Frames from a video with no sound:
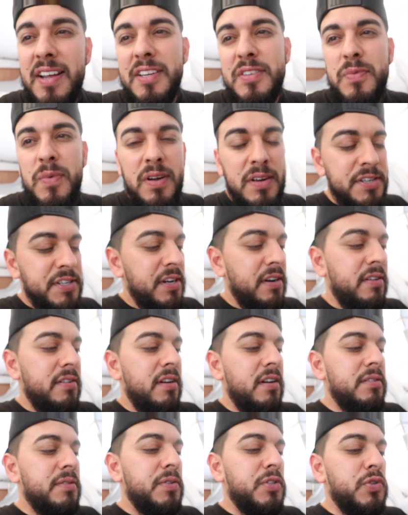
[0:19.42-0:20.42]
guys watching are
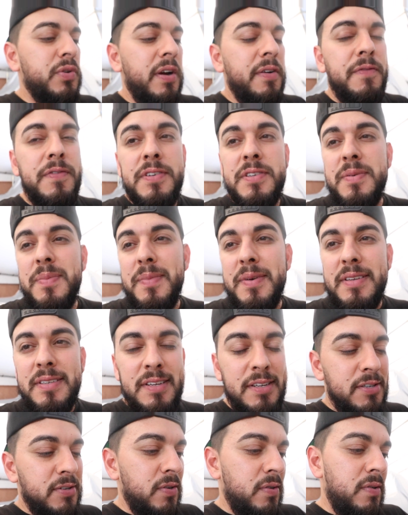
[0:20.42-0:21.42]
not subscribed for some
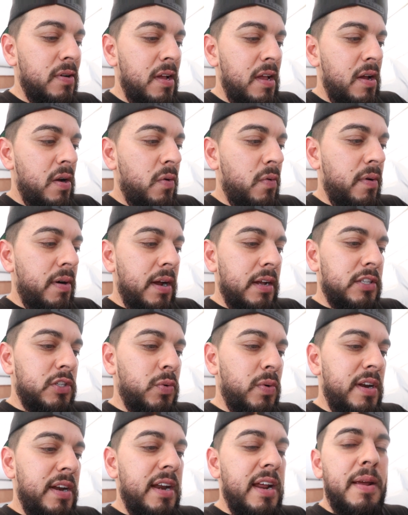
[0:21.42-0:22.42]
reason, so we're at
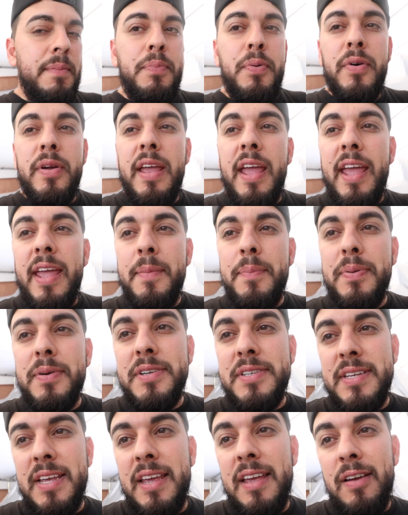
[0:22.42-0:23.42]
twenty-nine point eight
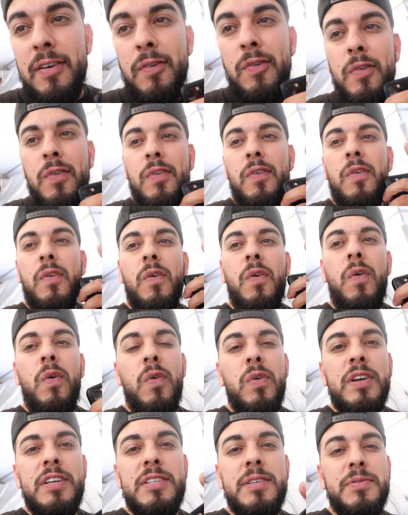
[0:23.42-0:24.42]
percent
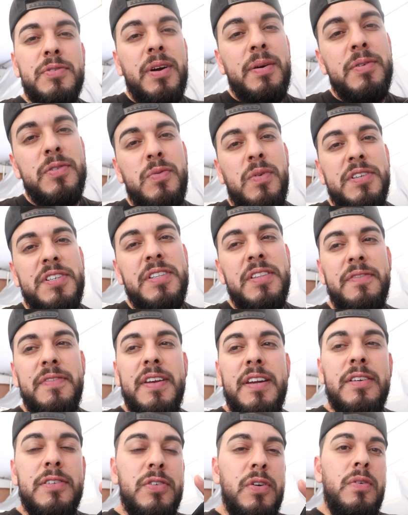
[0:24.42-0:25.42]
only subscribers watching the
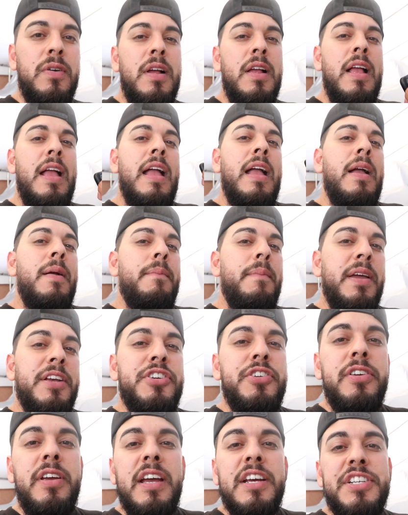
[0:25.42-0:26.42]
video, so make
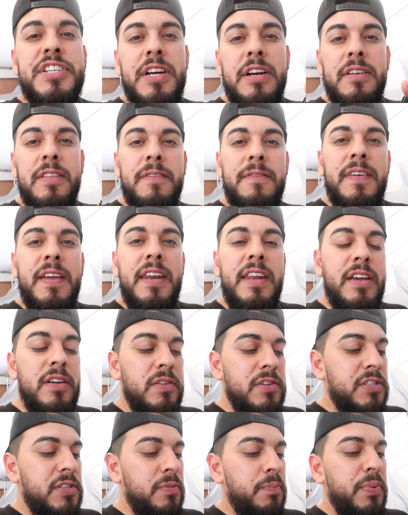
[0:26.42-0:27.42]
sure you guys share the
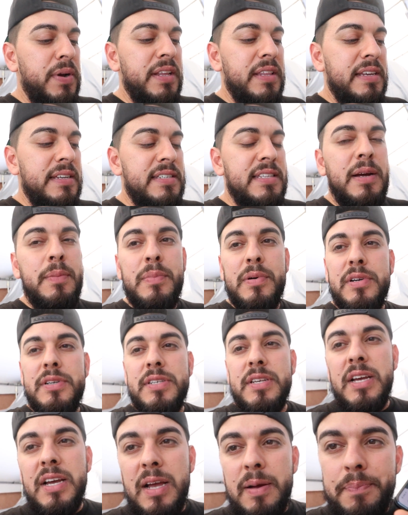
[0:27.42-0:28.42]
videos to bring these
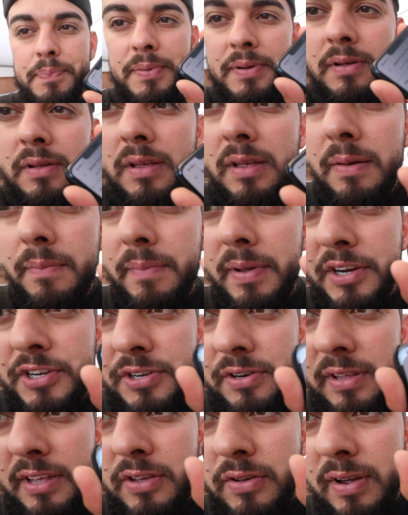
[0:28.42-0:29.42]
numbers up. Make
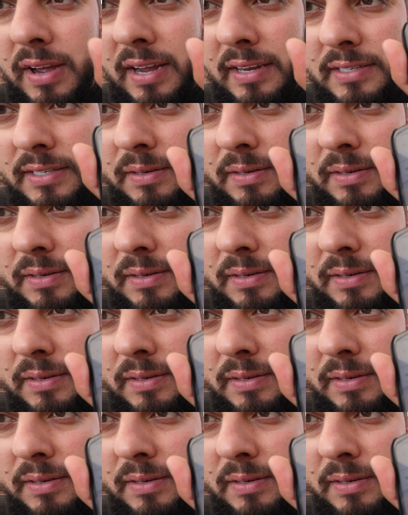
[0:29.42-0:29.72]
sure that you guys